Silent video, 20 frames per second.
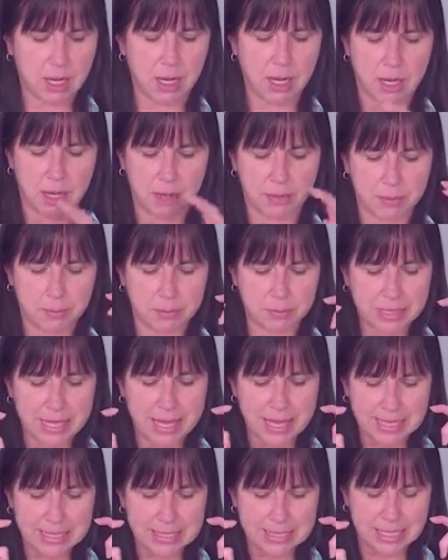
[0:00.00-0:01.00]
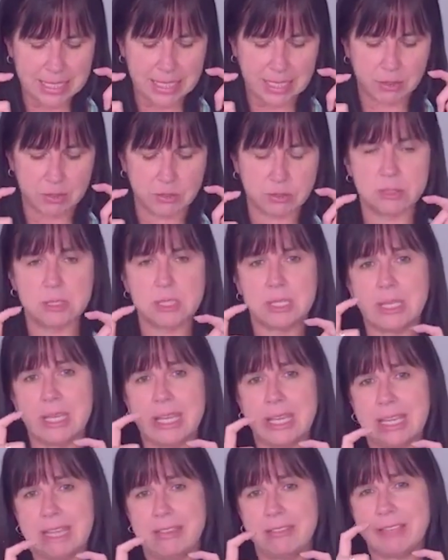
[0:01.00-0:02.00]
uh, the play skills
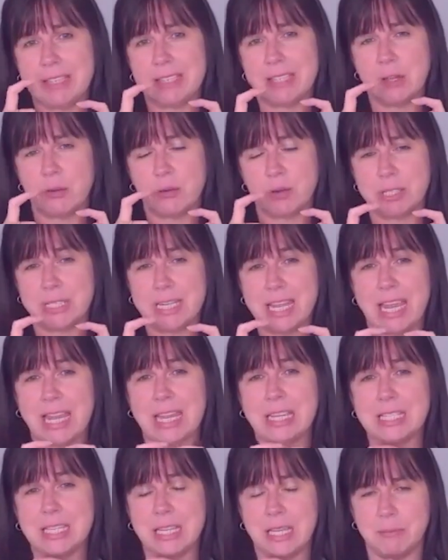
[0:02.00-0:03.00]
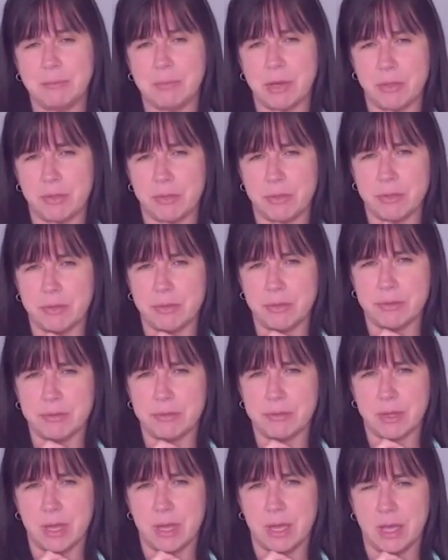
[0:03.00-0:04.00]
in the 0 to 18 month
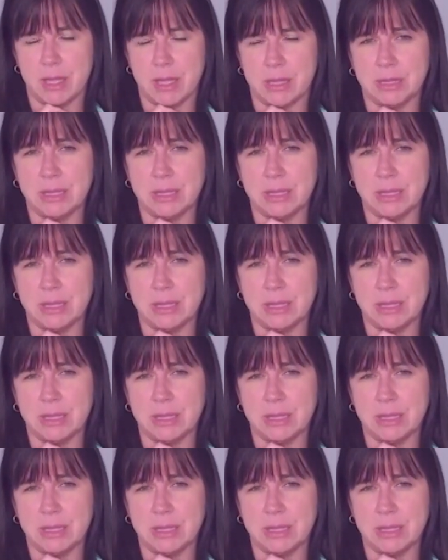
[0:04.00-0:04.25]
uh,